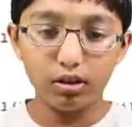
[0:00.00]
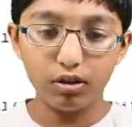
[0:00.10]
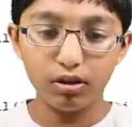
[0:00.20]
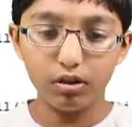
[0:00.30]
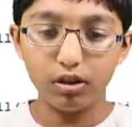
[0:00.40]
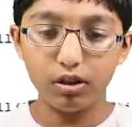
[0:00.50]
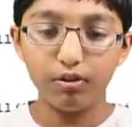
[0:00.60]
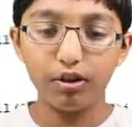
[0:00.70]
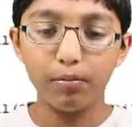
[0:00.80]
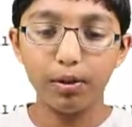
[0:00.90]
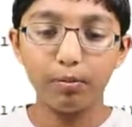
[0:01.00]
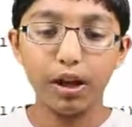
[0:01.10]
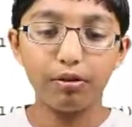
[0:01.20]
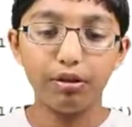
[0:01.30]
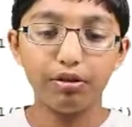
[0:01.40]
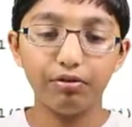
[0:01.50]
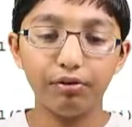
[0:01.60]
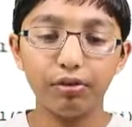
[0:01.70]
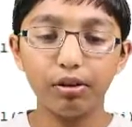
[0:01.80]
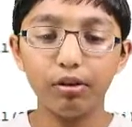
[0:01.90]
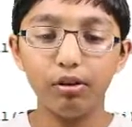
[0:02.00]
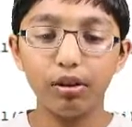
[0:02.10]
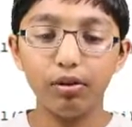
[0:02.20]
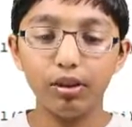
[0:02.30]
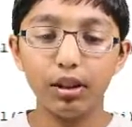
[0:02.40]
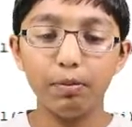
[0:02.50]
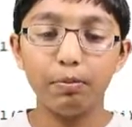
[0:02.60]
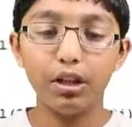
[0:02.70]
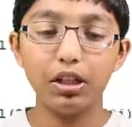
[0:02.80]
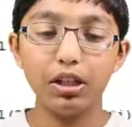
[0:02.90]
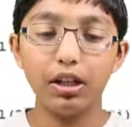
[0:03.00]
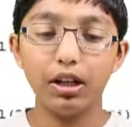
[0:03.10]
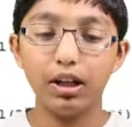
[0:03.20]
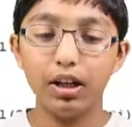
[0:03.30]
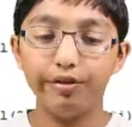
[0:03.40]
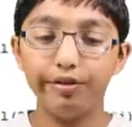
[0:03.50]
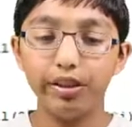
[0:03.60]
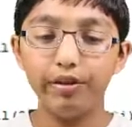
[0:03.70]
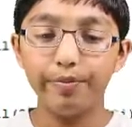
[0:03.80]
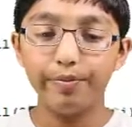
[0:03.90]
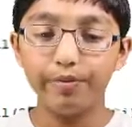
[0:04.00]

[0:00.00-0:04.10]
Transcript: so instead of typing background and foreground, we type bg and fg,